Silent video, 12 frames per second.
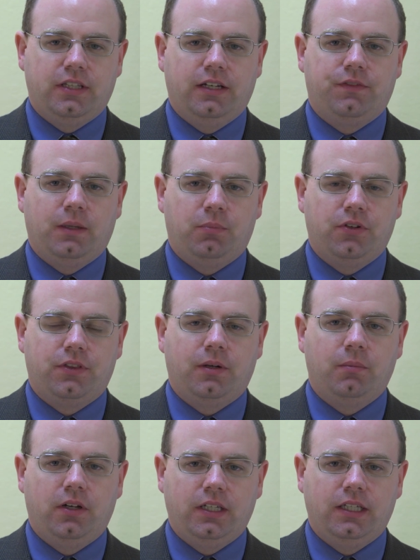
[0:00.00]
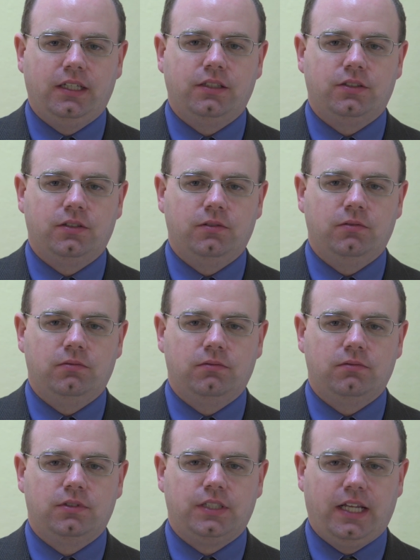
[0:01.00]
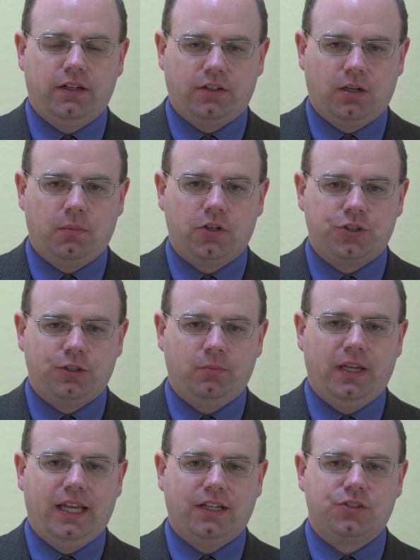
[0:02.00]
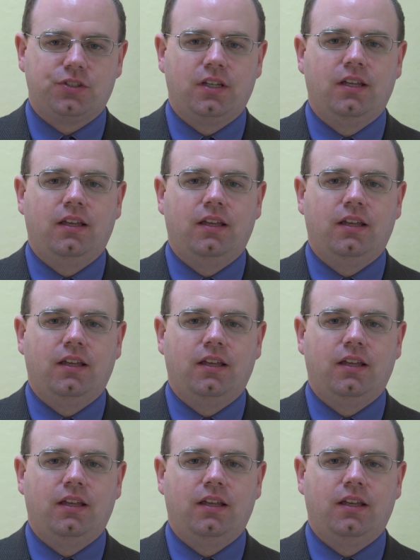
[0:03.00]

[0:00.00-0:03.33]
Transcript: that if they put their money into standard commercial banks,